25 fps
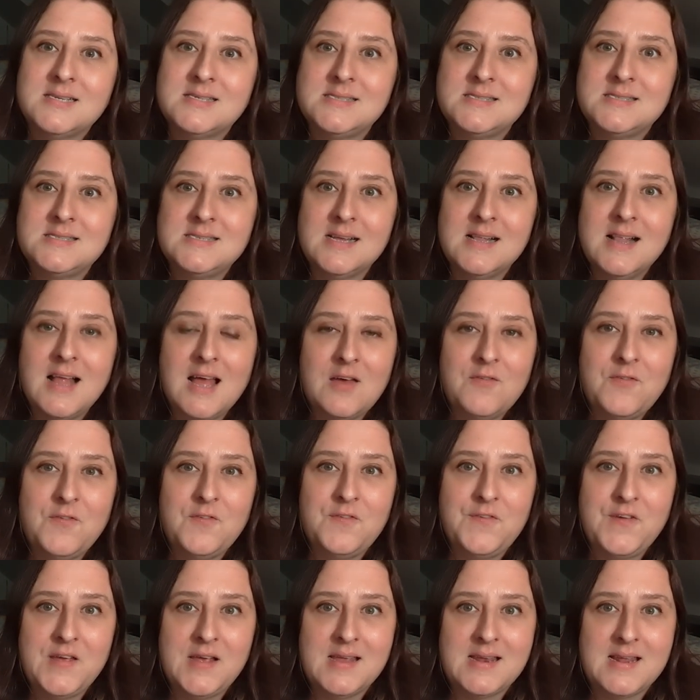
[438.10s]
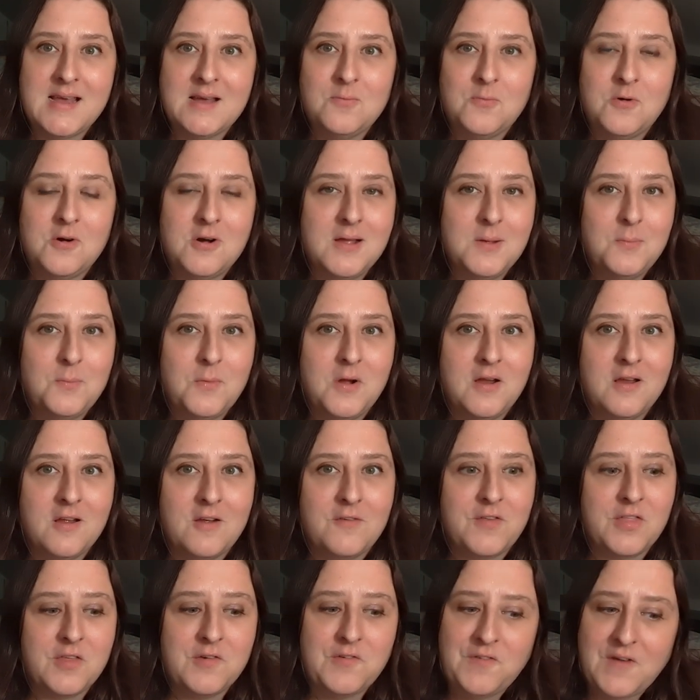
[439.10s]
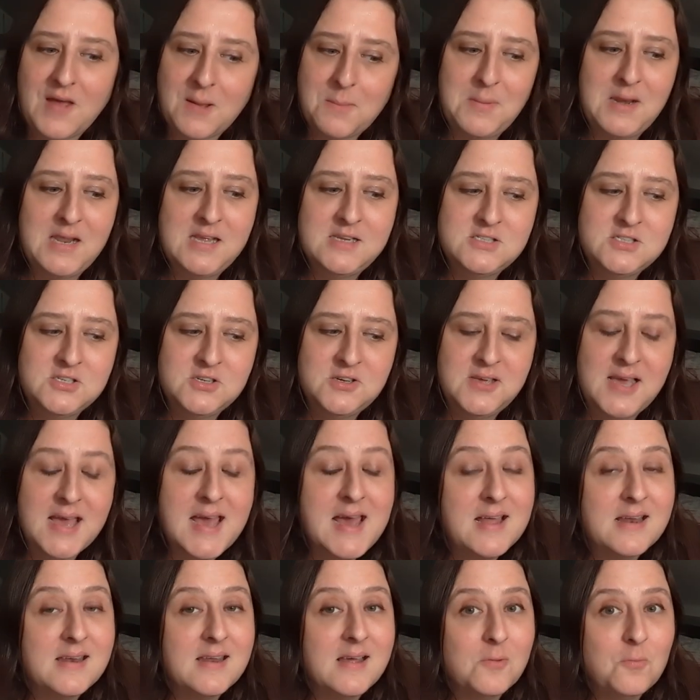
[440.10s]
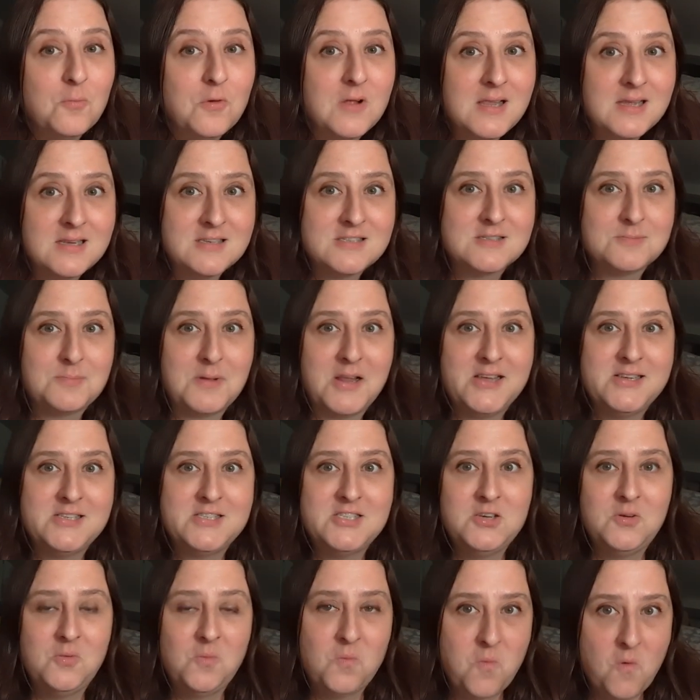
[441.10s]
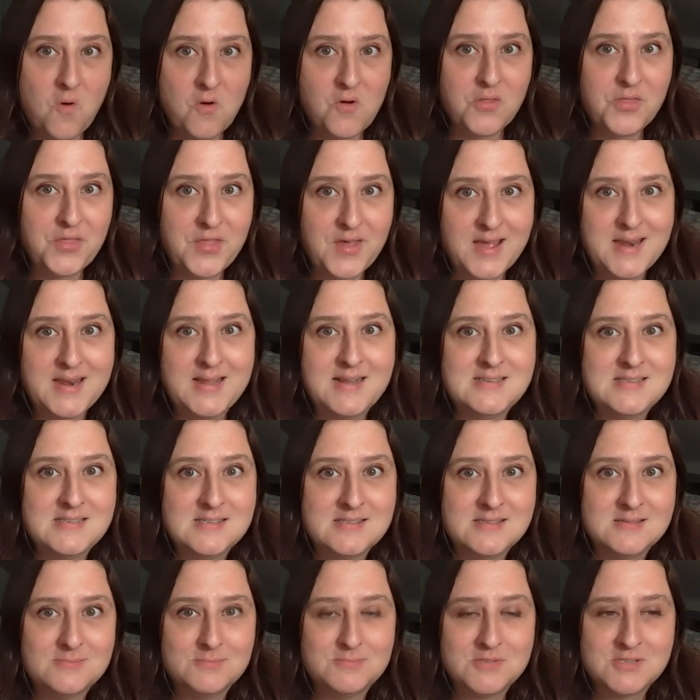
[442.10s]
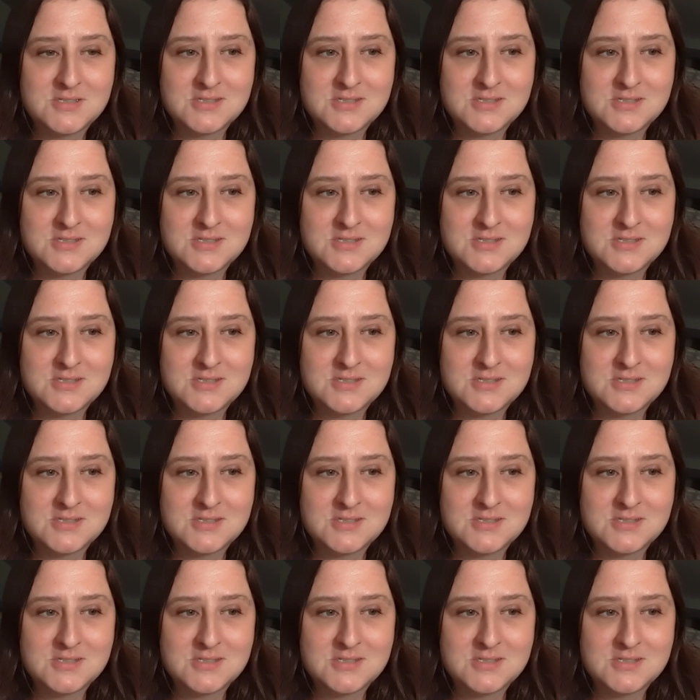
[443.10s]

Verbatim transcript: Still haven't figured out what I'm wearing for the family do yet and I will explain to you what that is